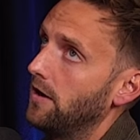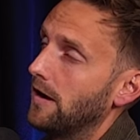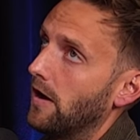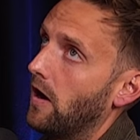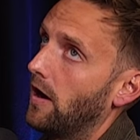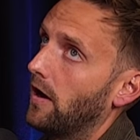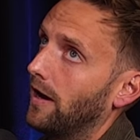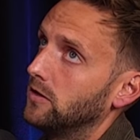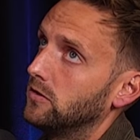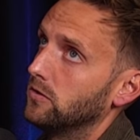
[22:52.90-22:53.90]
I don't know. I,
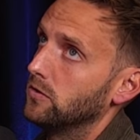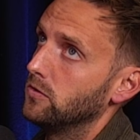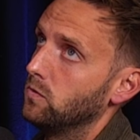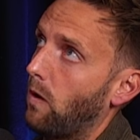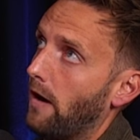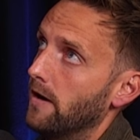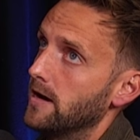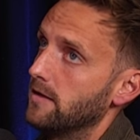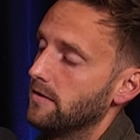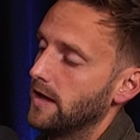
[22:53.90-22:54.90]
I do
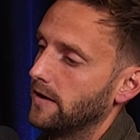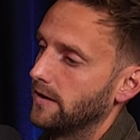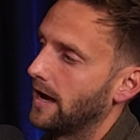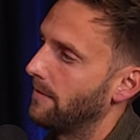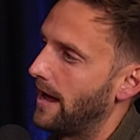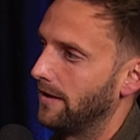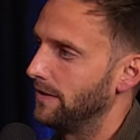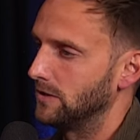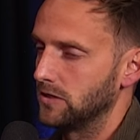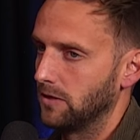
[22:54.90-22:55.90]
worry that they're going to come out
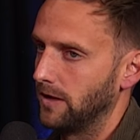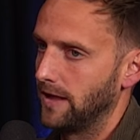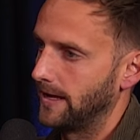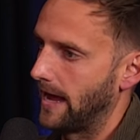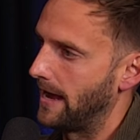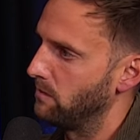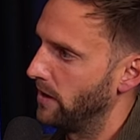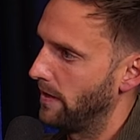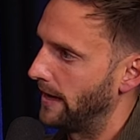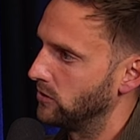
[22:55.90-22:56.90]
and this is going to be their game
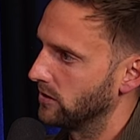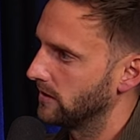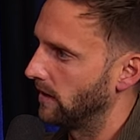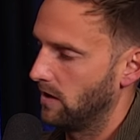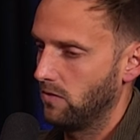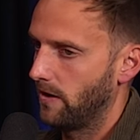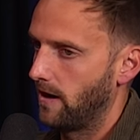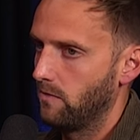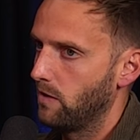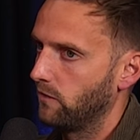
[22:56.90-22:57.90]
where they just they're like, all
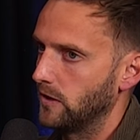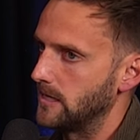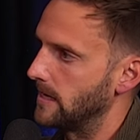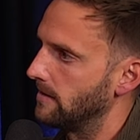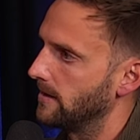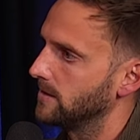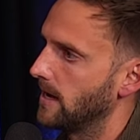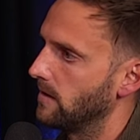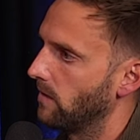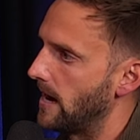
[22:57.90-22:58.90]
right, we're flicking it. They're
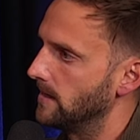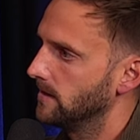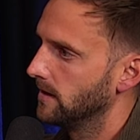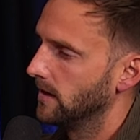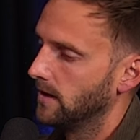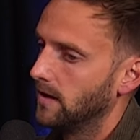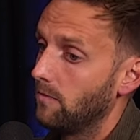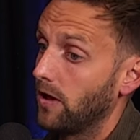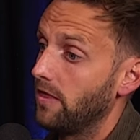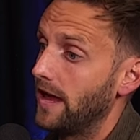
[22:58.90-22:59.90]
seeing red. Yeah. But